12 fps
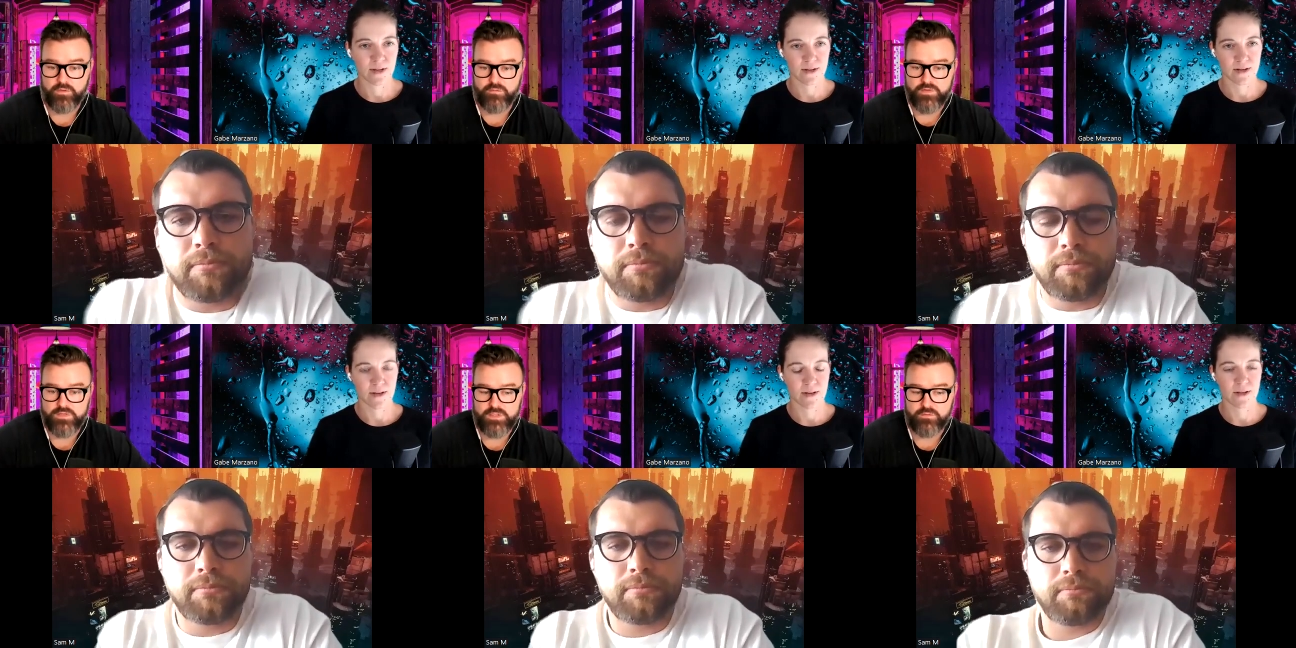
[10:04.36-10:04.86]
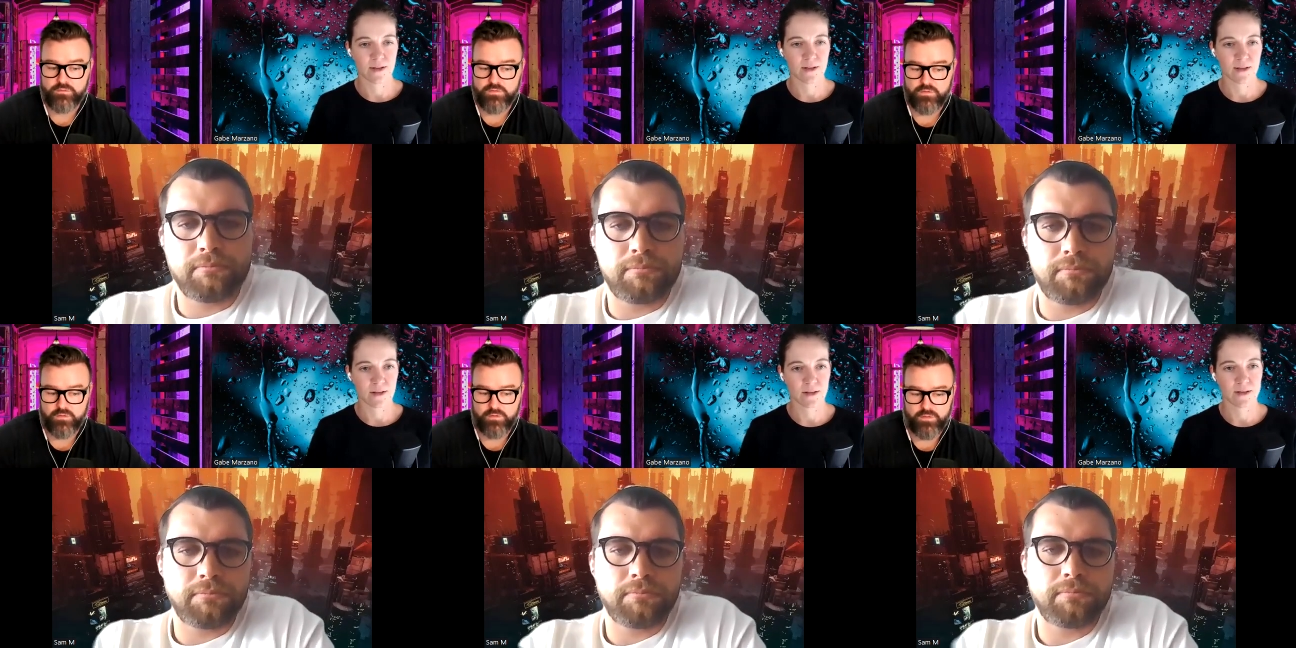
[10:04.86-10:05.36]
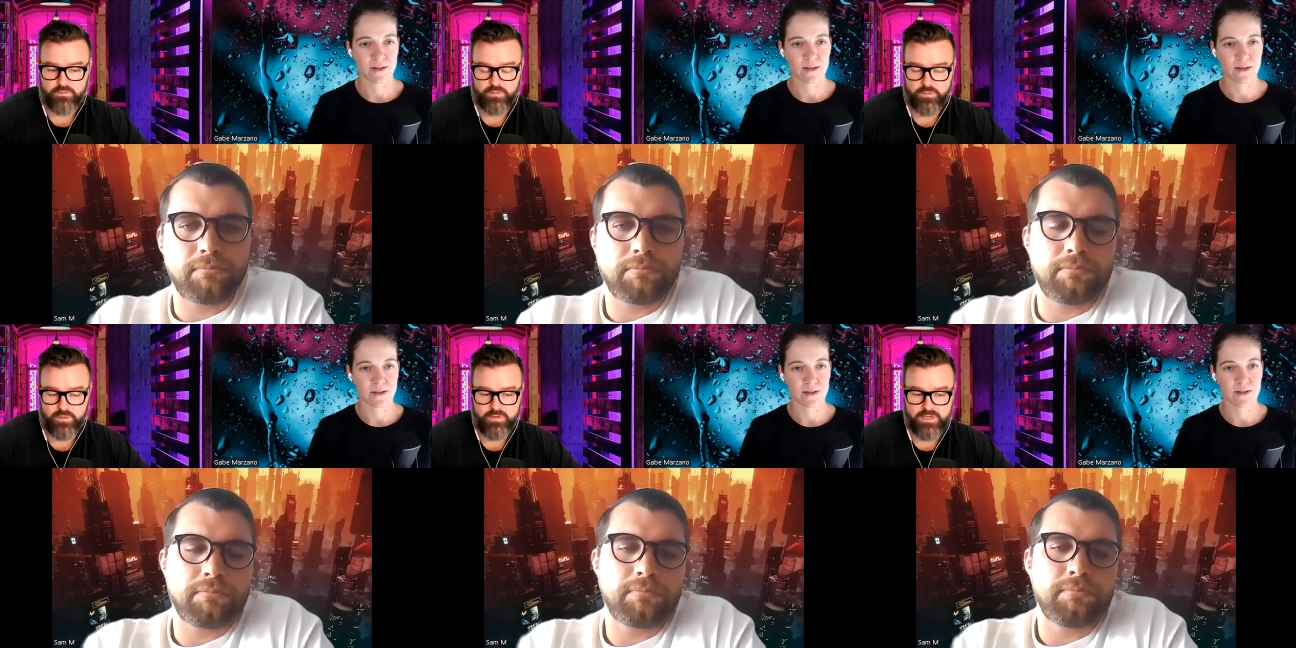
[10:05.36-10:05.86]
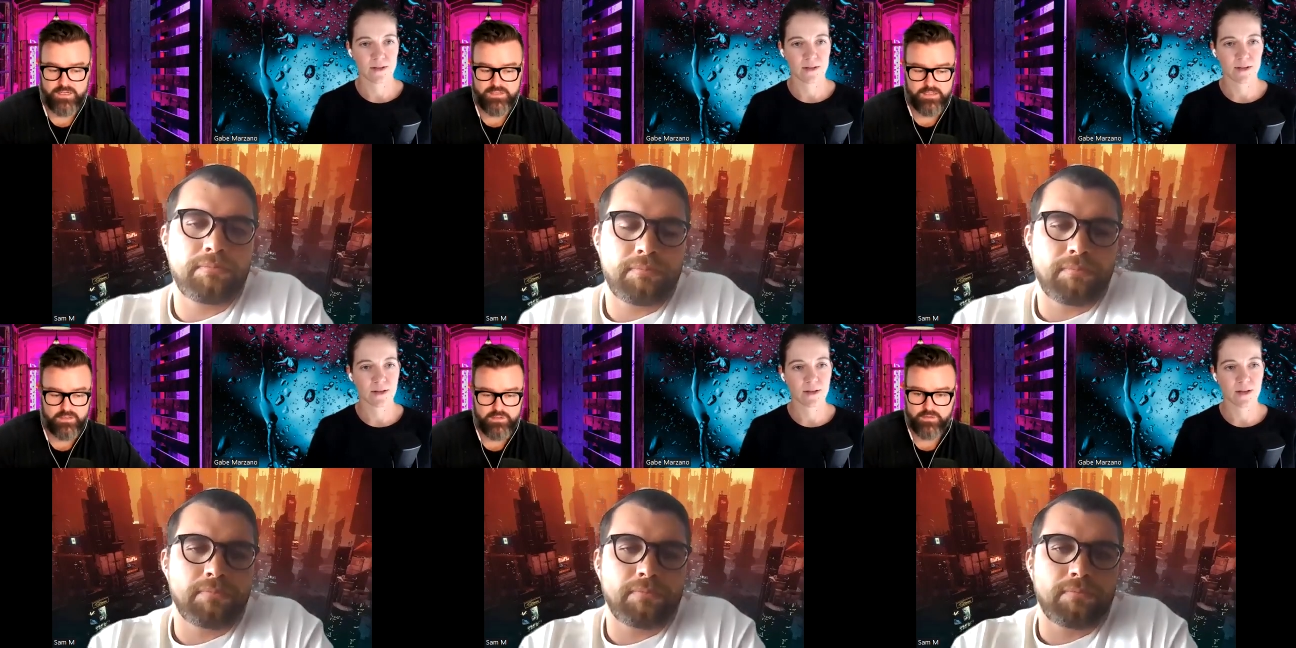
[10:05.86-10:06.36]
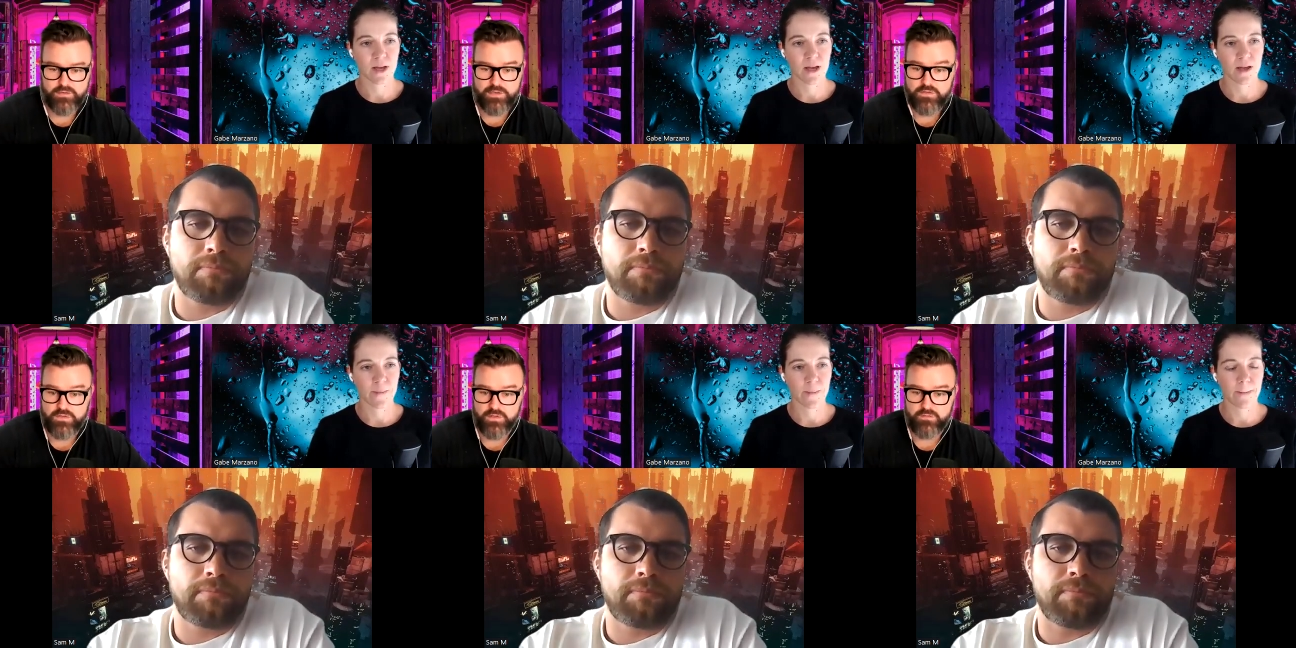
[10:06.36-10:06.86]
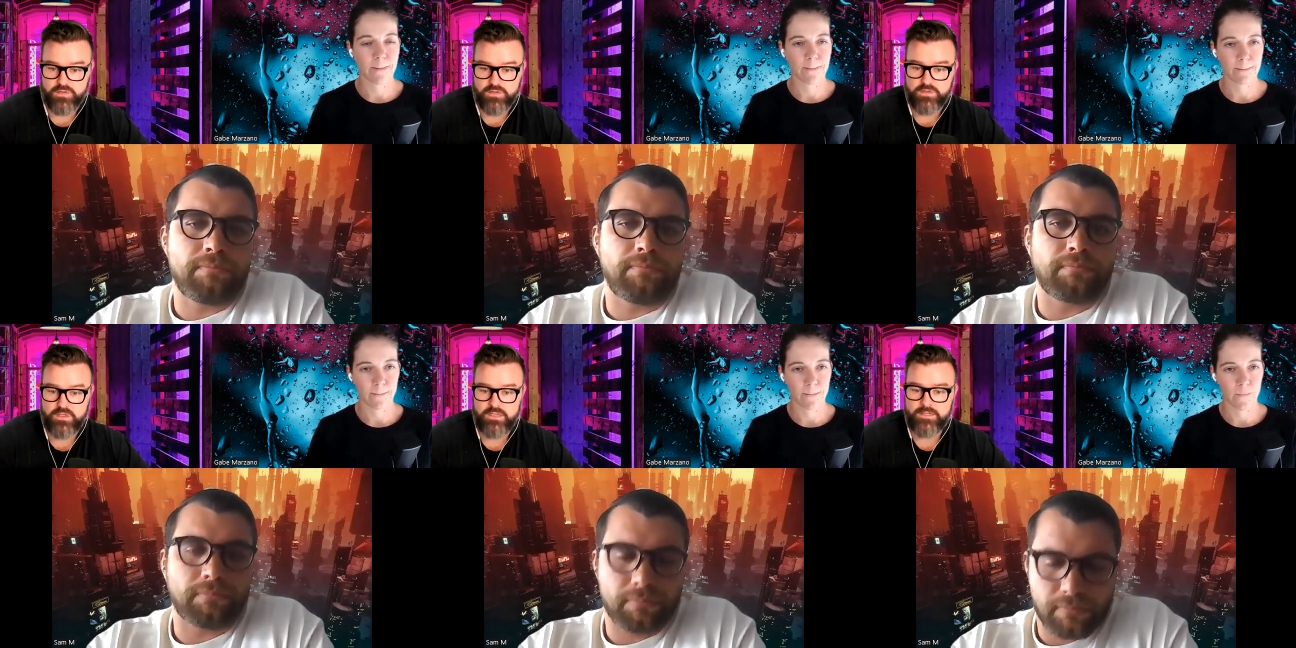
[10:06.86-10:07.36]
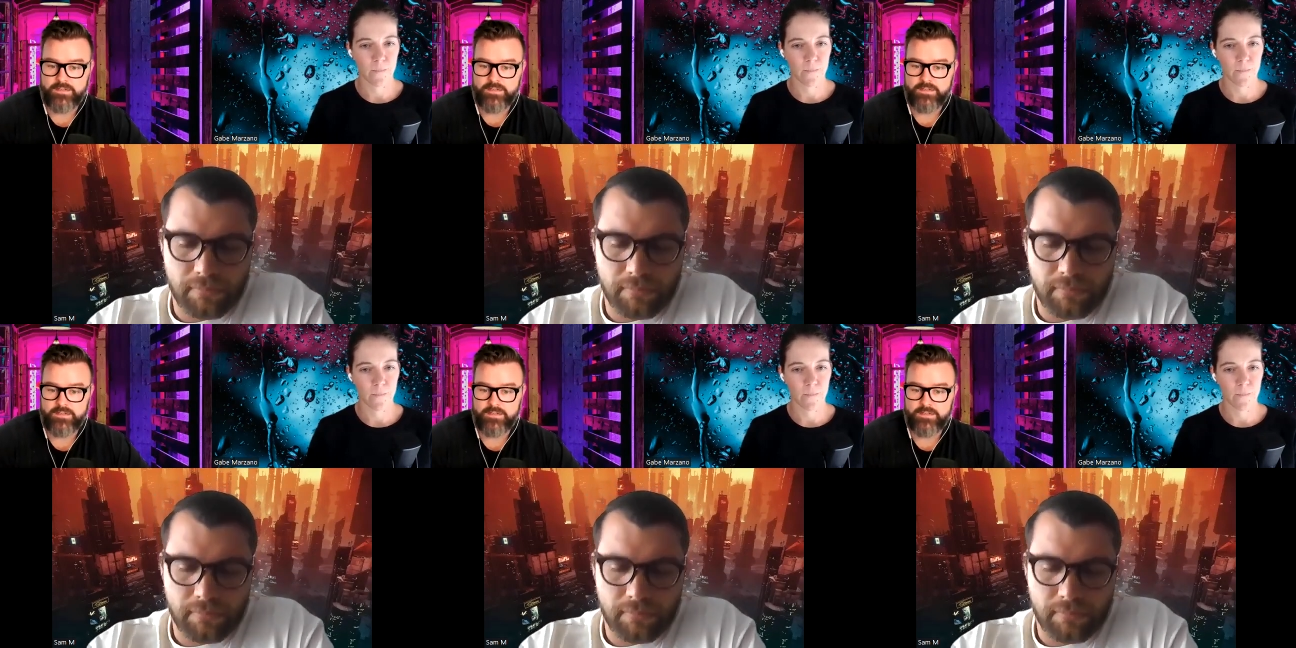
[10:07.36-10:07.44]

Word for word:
Speaker 1: of the Signals Corps. And we've now seen a tri service